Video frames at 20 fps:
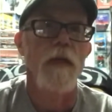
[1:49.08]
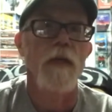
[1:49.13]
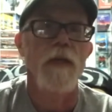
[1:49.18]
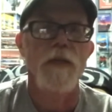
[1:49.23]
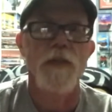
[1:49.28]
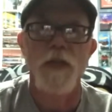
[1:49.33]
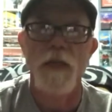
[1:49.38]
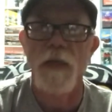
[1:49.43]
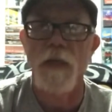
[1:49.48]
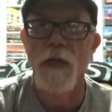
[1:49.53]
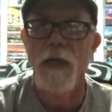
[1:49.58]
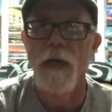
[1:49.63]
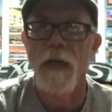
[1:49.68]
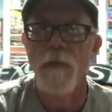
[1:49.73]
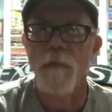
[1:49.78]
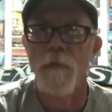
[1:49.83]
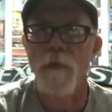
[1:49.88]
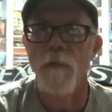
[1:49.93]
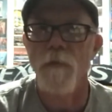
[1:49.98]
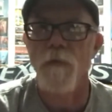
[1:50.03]
Gene
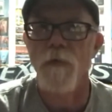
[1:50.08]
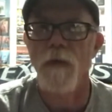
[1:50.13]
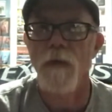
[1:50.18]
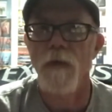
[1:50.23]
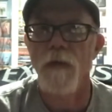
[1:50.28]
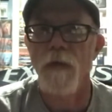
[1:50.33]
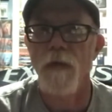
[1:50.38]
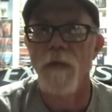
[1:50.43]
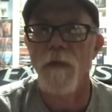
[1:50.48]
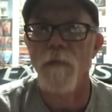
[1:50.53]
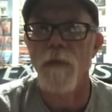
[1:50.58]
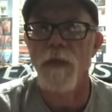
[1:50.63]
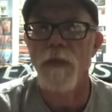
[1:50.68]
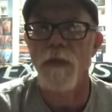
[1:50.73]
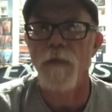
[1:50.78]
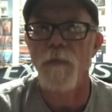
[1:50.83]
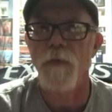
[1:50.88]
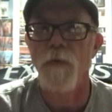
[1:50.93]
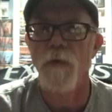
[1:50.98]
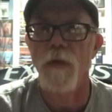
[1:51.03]
Hackman won the Best
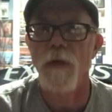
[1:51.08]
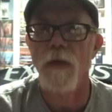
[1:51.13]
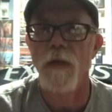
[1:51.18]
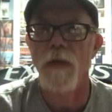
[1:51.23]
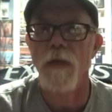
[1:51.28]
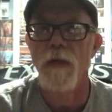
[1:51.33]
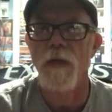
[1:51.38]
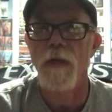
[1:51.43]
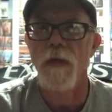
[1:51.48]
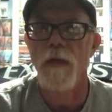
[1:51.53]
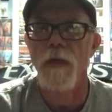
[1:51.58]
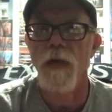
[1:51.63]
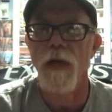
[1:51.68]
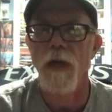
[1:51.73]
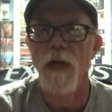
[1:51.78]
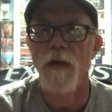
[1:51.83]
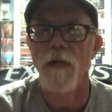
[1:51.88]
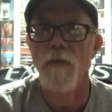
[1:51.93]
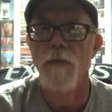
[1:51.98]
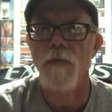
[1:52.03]
Supporting
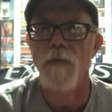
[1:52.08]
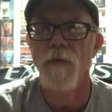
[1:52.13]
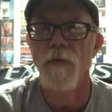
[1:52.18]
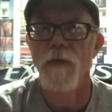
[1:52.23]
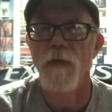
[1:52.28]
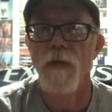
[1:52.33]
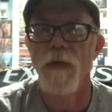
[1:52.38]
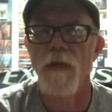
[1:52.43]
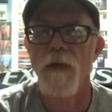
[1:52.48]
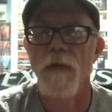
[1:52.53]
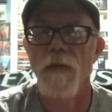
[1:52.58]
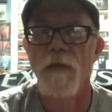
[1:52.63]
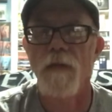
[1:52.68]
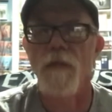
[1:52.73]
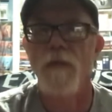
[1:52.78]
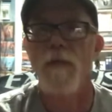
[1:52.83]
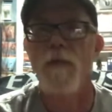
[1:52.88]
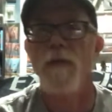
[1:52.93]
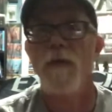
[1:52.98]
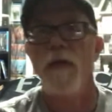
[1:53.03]
Actor
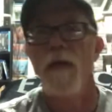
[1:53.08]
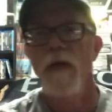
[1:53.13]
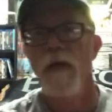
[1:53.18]
Oscar.